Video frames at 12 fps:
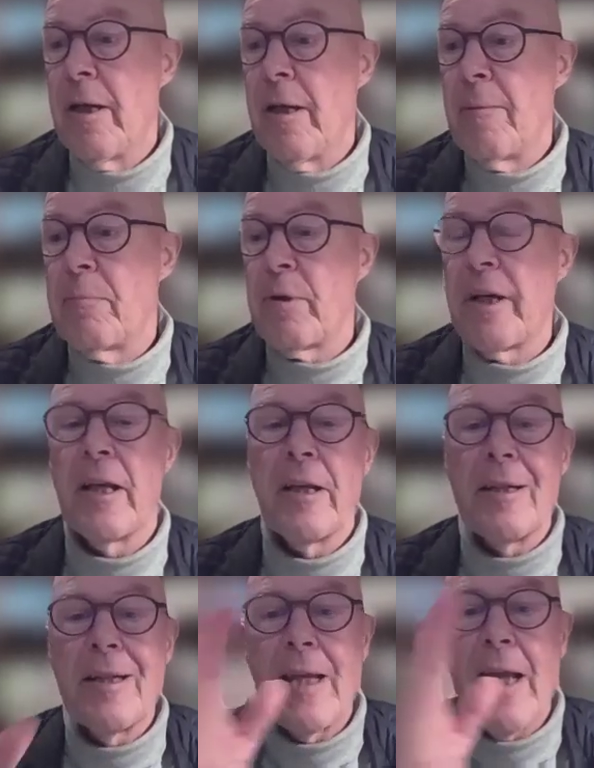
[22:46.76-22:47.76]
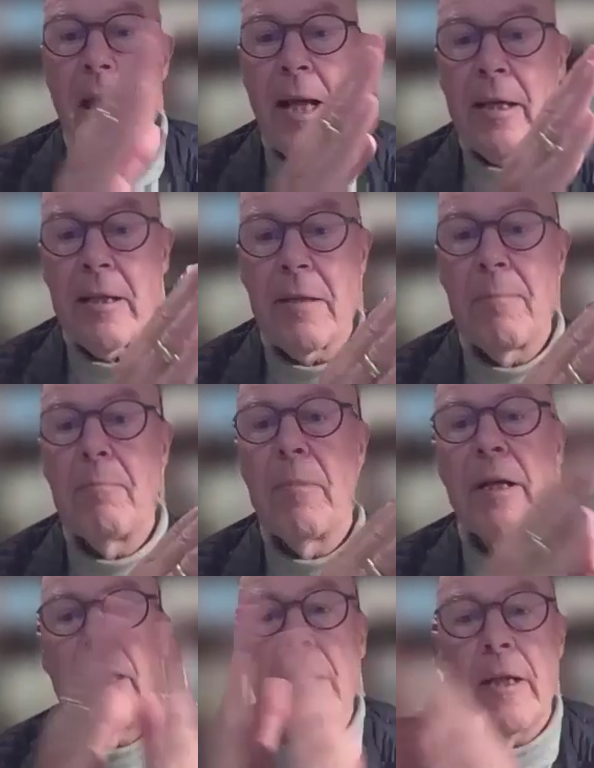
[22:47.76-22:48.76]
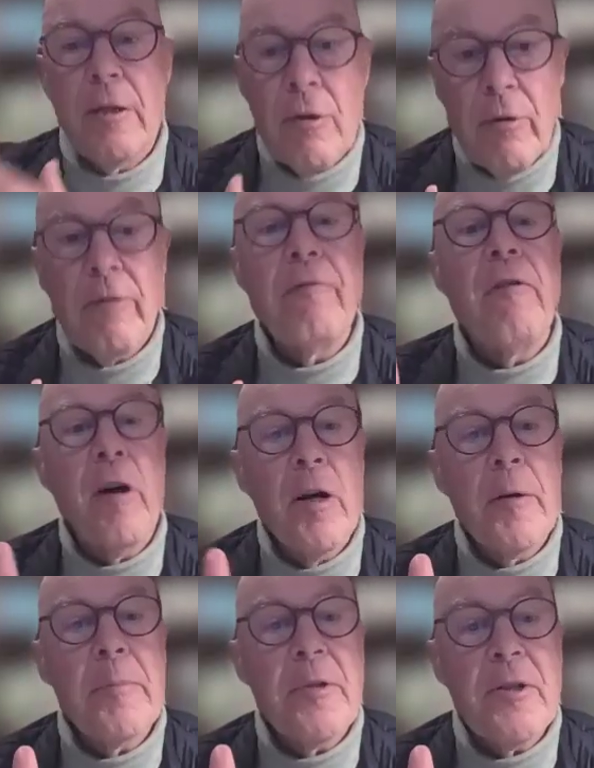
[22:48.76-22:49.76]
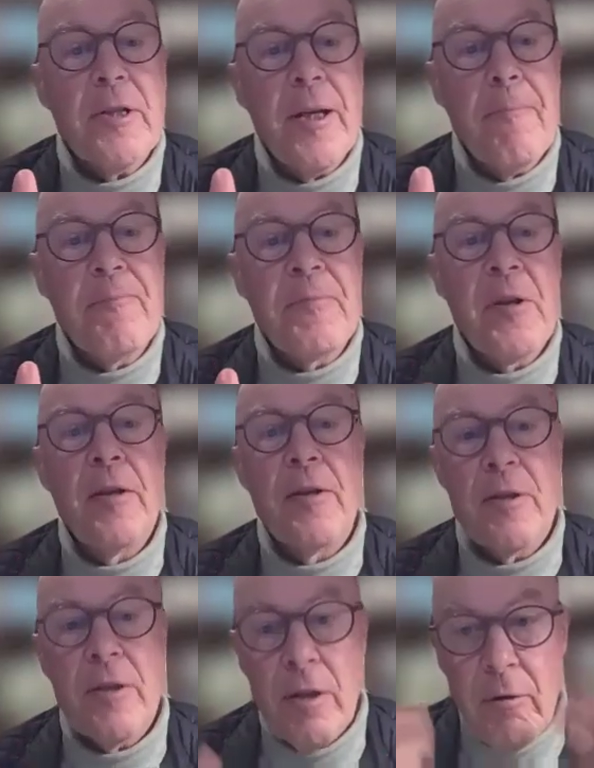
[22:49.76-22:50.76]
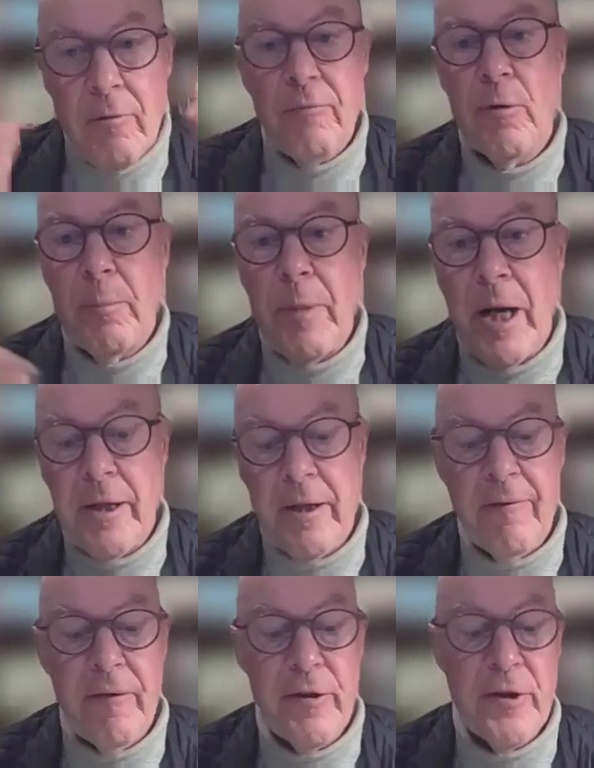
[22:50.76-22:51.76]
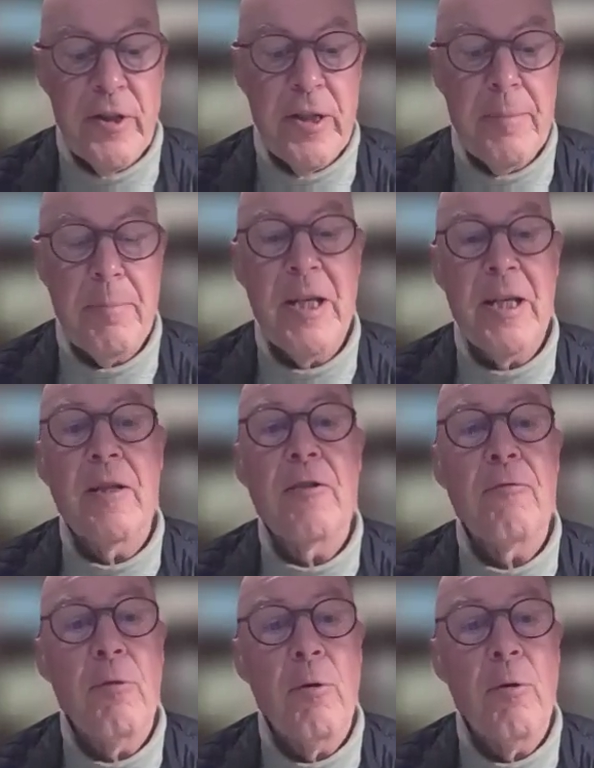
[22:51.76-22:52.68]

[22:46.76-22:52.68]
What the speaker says: bringing tax money to the farms. So for biodiversity means